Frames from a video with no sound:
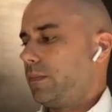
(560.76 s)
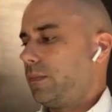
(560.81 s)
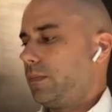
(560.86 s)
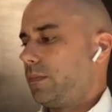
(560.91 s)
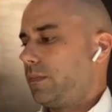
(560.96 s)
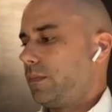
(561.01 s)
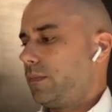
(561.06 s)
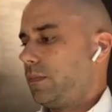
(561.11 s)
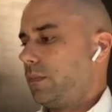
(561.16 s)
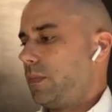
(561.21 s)

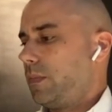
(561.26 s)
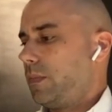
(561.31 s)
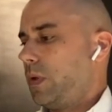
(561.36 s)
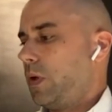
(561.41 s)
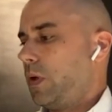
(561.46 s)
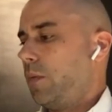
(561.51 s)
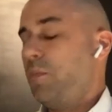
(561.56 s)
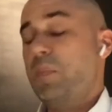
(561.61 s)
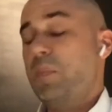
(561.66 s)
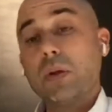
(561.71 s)
build
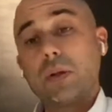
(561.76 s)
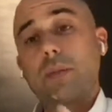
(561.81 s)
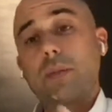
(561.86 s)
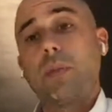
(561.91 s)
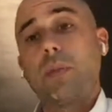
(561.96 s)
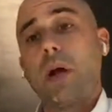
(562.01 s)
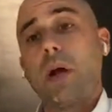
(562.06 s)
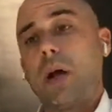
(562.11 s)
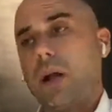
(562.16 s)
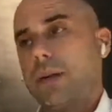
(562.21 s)
upon
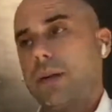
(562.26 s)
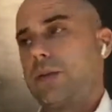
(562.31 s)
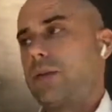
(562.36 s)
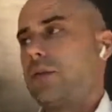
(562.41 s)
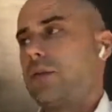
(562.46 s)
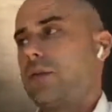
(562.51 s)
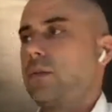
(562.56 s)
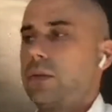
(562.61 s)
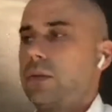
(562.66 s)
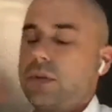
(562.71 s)
to
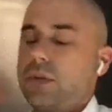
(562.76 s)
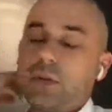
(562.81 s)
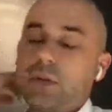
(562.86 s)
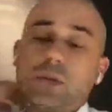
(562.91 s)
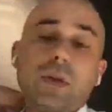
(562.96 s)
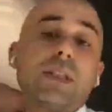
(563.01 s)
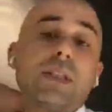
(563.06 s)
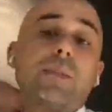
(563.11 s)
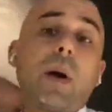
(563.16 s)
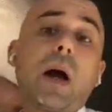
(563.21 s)

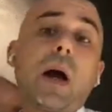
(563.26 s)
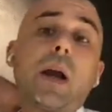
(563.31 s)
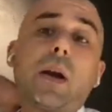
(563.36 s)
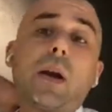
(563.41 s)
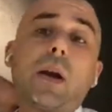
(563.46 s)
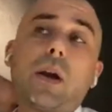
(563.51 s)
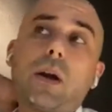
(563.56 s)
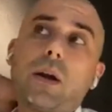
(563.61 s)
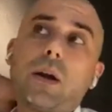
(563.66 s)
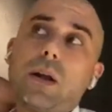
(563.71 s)

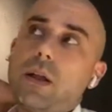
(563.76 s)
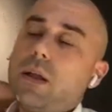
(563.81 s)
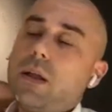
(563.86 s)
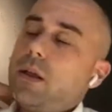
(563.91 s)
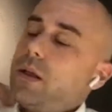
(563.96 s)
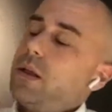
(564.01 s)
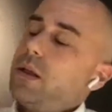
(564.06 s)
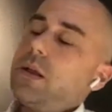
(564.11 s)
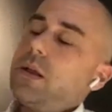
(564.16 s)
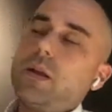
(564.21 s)

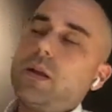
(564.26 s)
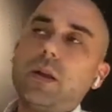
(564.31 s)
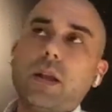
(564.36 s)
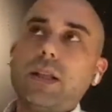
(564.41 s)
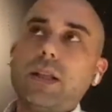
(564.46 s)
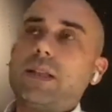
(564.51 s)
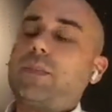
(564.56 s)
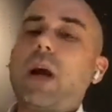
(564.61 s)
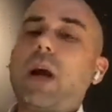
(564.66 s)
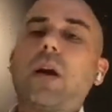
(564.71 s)
inspire
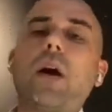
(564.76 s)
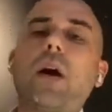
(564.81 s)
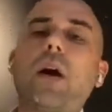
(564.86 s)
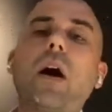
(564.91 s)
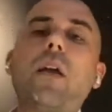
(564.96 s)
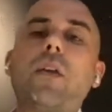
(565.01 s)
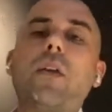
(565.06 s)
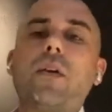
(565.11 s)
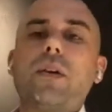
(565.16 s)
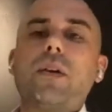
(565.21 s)
others out there.